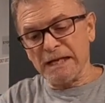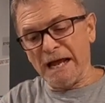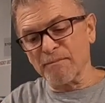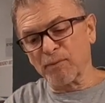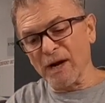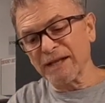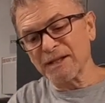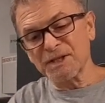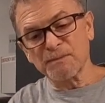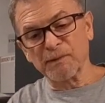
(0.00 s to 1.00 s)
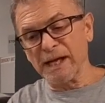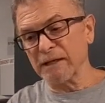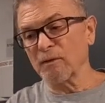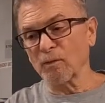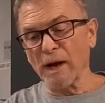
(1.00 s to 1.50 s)
and break the
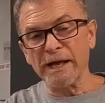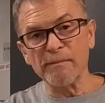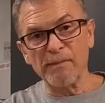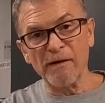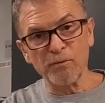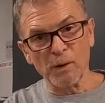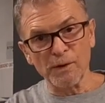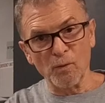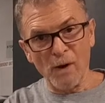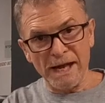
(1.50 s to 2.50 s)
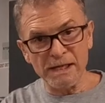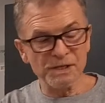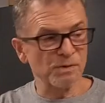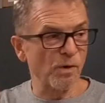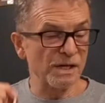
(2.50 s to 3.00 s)
splint right above where the
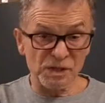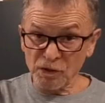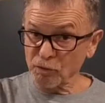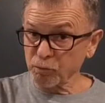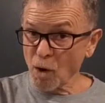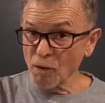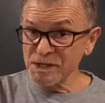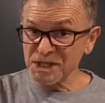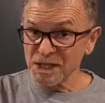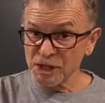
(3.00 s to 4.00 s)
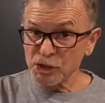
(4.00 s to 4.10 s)
wetness was. Throw this in the